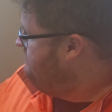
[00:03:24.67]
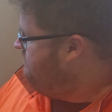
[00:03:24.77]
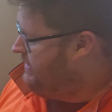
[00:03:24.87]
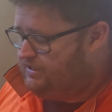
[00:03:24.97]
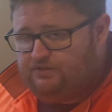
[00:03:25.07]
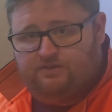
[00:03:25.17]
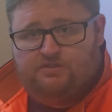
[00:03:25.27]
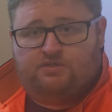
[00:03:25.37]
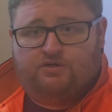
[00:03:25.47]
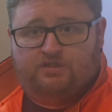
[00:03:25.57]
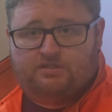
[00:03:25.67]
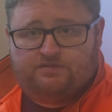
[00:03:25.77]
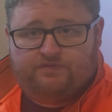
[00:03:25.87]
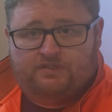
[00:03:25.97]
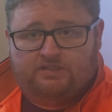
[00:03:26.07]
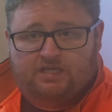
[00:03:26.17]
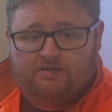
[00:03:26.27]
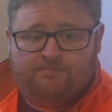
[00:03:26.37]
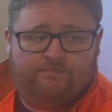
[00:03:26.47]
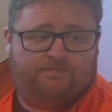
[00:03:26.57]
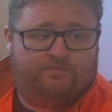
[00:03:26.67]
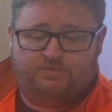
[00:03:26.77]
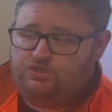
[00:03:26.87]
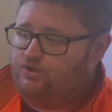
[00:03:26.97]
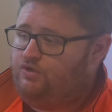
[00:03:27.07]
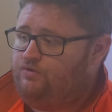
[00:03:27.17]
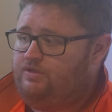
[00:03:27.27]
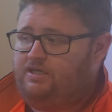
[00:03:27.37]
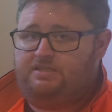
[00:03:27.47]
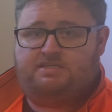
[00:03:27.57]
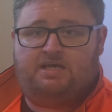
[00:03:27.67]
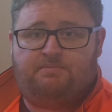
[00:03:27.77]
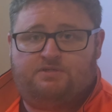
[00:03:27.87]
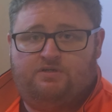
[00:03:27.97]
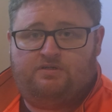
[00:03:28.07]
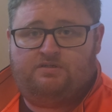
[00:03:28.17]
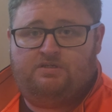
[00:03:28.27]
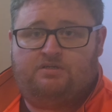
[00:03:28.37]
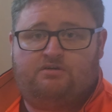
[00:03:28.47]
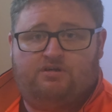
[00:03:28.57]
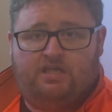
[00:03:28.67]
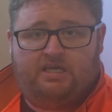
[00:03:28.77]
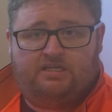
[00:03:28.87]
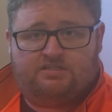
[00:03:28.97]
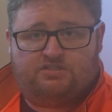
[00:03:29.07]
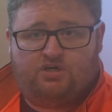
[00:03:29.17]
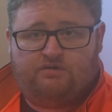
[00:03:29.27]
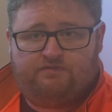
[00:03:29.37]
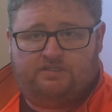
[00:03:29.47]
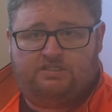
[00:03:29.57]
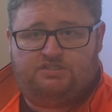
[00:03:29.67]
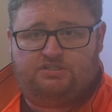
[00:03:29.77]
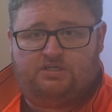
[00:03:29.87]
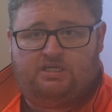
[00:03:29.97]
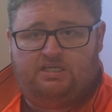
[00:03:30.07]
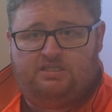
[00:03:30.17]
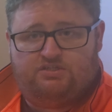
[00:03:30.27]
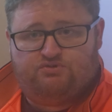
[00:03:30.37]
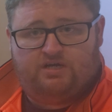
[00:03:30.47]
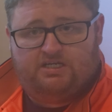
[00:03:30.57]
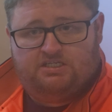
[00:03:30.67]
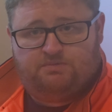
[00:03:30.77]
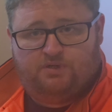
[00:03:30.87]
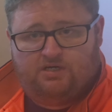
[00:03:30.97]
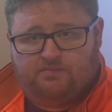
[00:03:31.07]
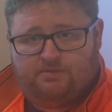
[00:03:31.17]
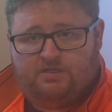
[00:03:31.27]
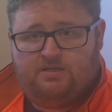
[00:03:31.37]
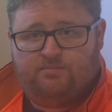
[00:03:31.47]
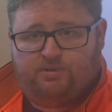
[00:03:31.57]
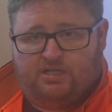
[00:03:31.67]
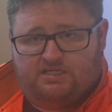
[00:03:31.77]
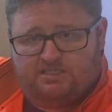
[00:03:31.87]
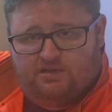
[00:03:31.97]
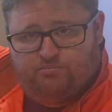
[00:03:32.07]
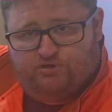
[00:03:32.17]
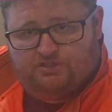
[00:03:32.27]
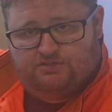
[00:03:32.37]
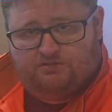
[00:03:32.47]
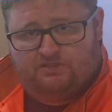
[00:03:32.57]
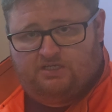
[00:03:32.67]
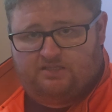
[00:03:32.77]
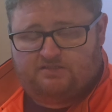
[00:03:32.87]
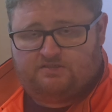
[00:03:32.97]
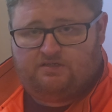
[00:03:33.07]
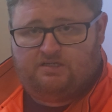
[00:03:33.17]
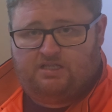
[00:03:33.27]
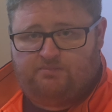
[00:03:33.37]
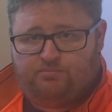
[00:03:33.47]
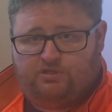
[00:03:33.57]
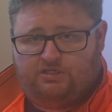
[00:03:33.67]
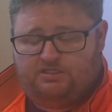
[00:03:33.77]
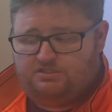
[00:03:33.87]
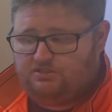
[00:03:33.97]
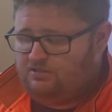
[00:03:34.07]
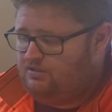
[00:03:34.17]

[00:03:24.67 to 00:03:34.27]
Make sure the toilet's filled up, turn all the other taps on, create a siphonage in the drainage pipe, plus a pressure on the other side of that blockage.